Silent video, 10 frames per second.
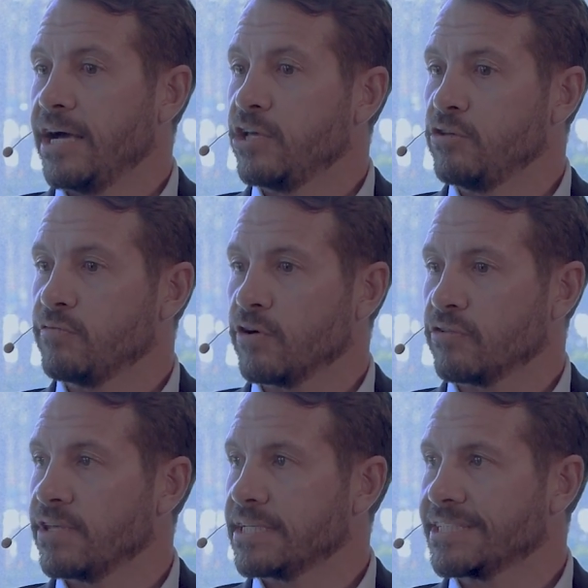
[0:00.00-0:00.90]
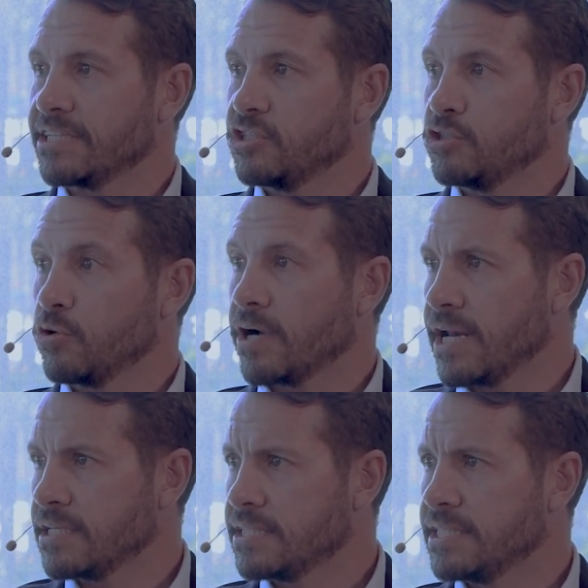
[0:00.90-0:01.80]
You've got things such as your
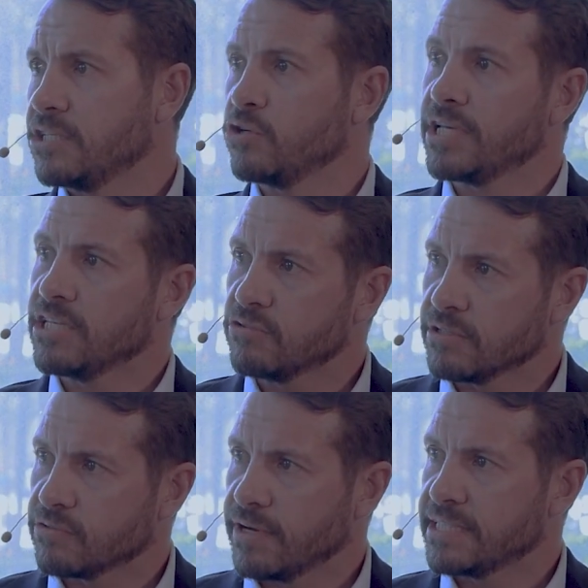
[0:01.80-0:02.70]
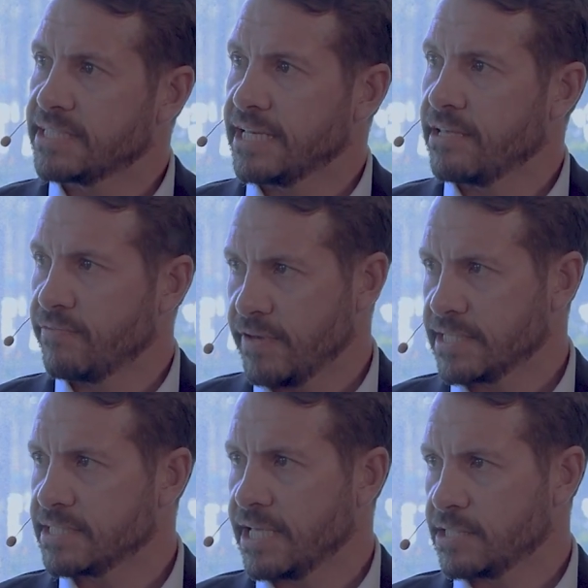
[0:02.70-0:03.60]
currency and your interest rates that
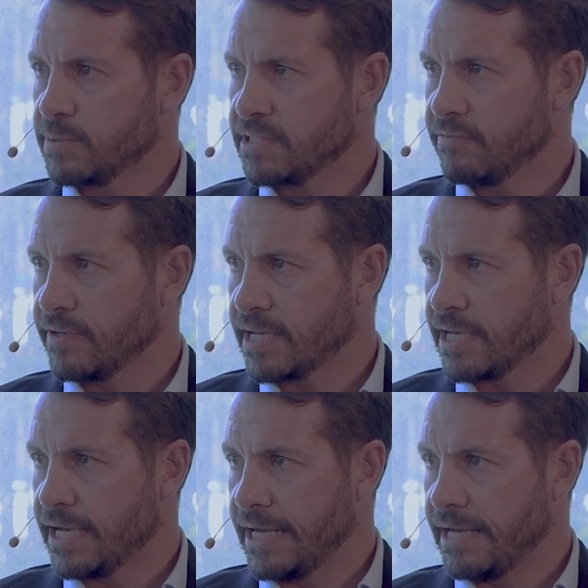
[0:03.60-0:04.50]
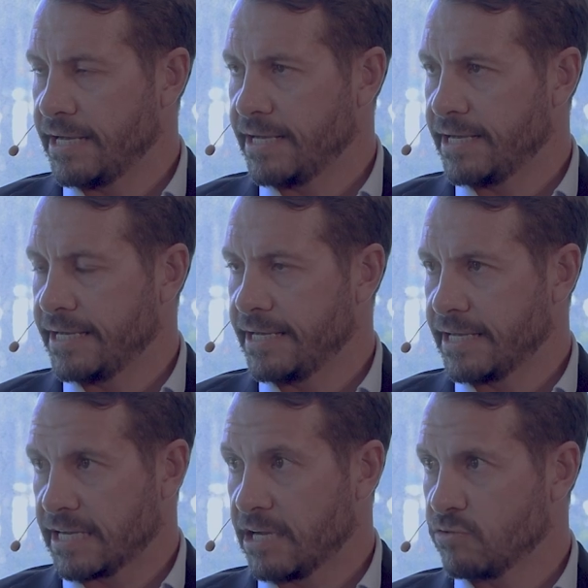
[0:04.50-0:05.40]
affects that specific
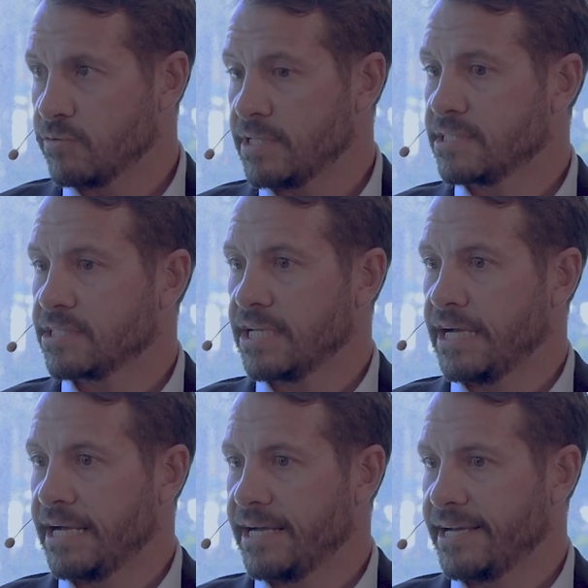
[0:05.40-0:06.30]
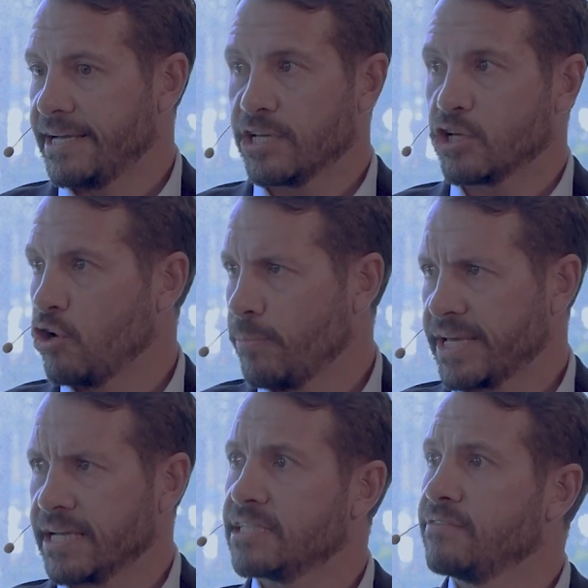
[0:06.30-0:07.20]
country's
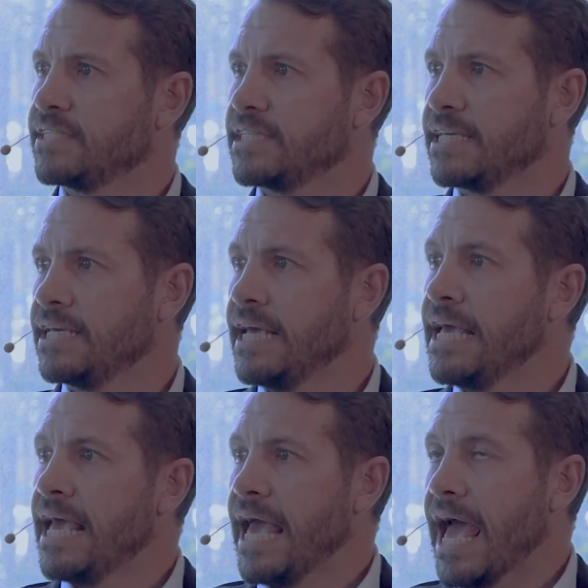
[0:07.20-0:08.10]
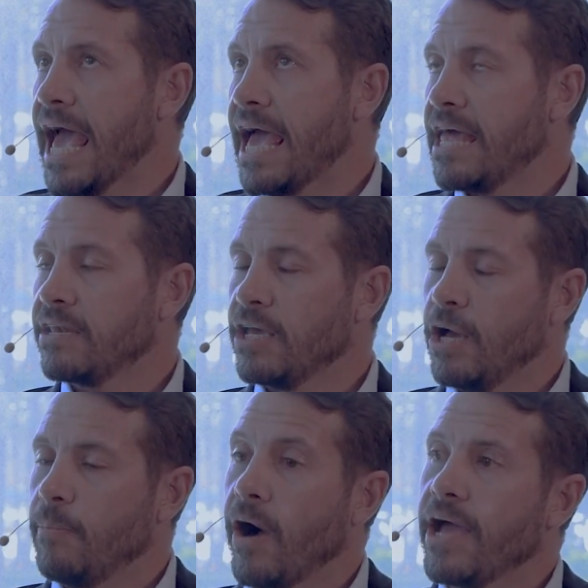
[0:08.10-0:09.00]
economic activity. And
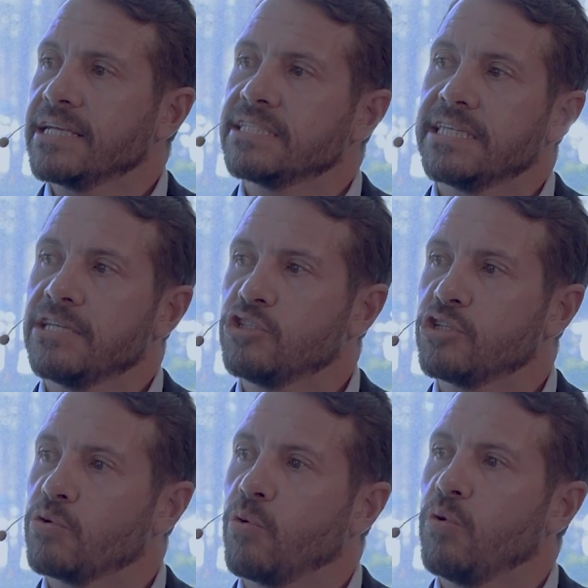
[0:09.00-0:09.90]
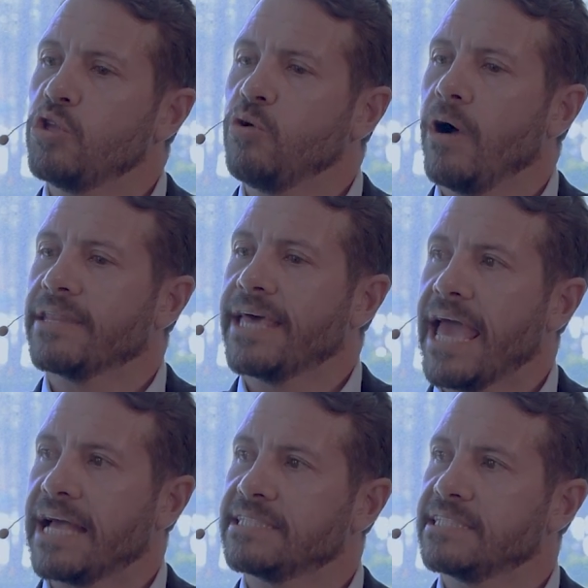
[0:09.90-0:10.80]
by extension, all your other
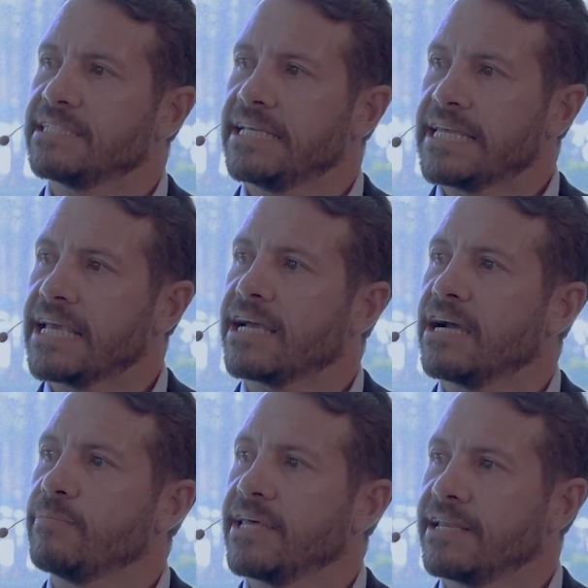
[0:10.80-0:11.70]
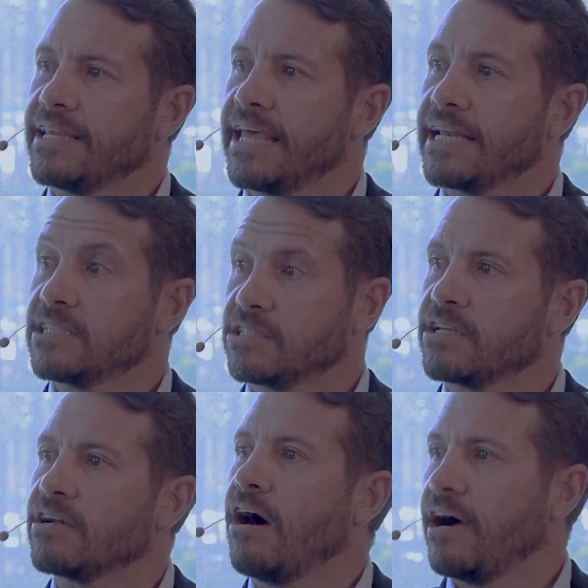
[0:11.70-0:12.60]
assets and income that is
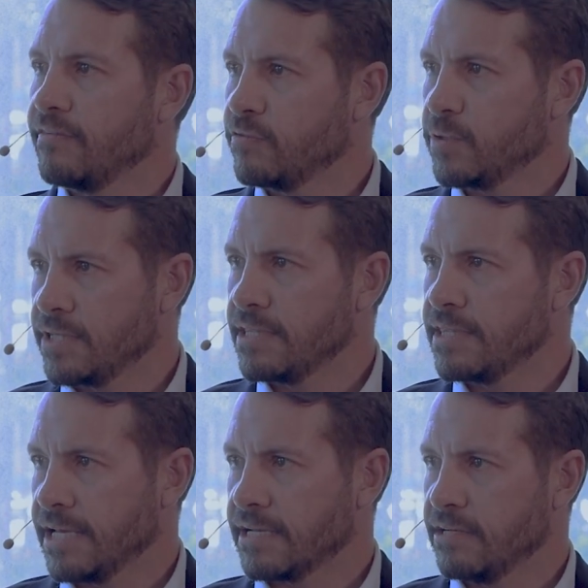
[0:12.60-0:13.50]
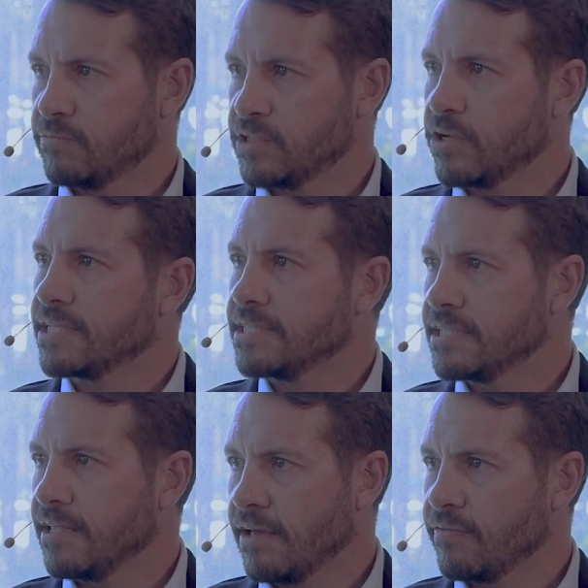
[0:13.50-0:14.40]
derived within that country. So as a
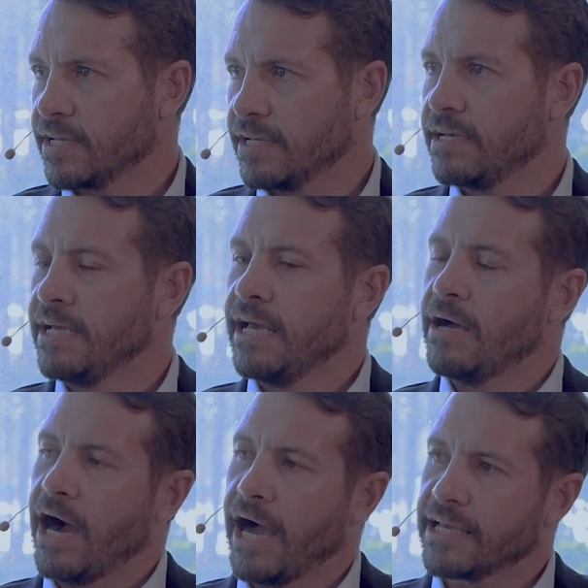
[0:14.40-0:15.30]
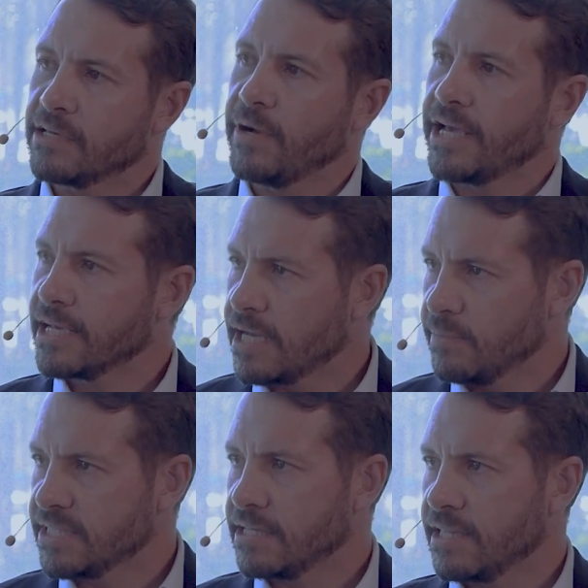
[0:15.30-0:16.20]
South African, I get my
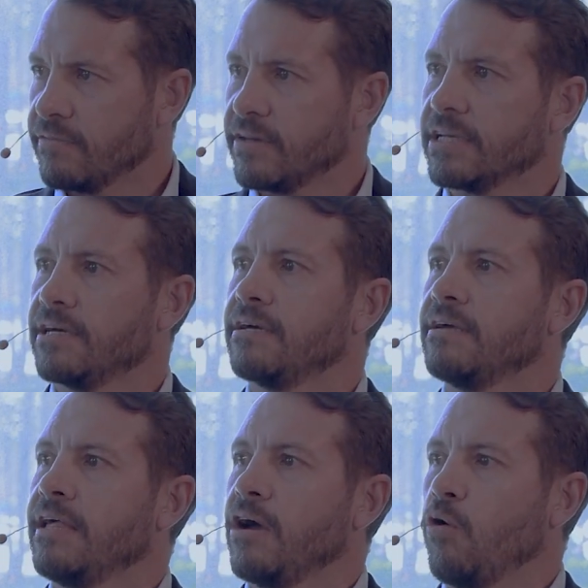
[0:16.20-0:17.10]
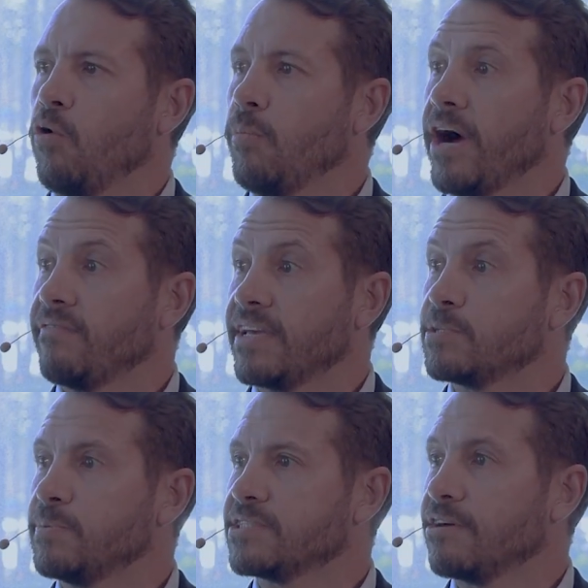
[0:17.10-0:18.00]
income in South Africa. All my
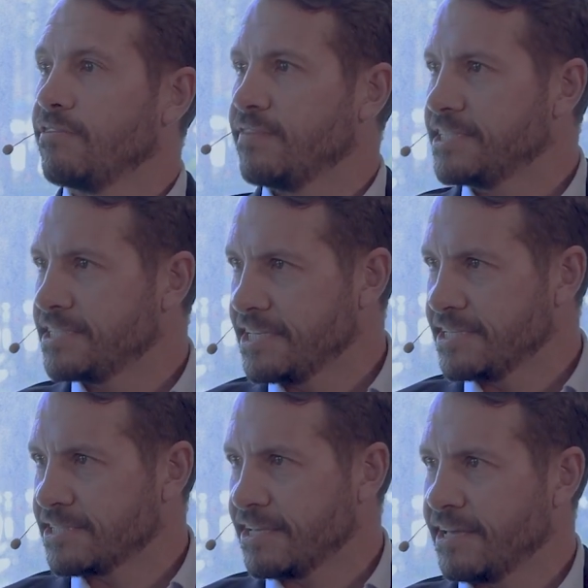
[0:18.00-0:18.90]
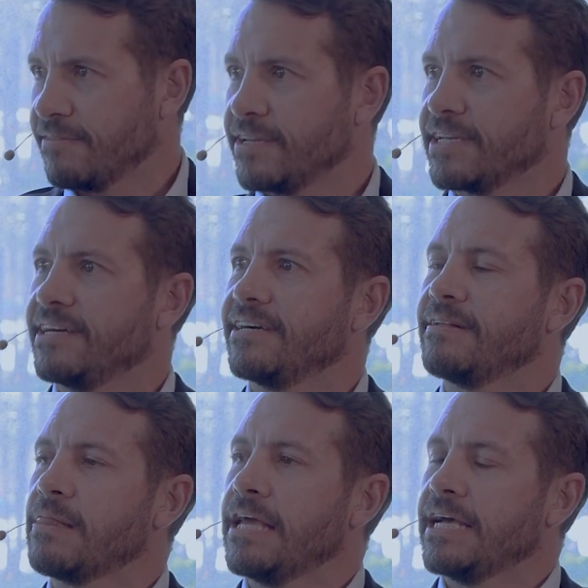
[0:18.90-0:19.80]
investments are invested in South Africa.